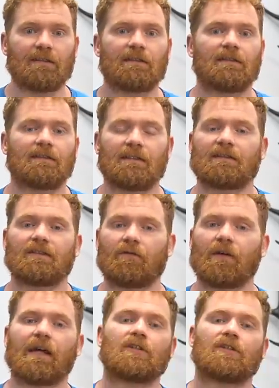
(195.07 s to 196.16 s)
this consistency of
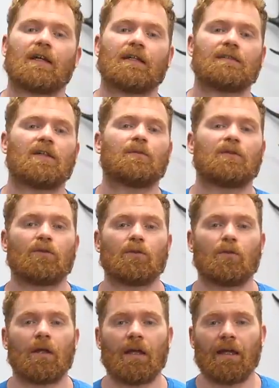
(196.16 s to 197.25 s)
action adds up to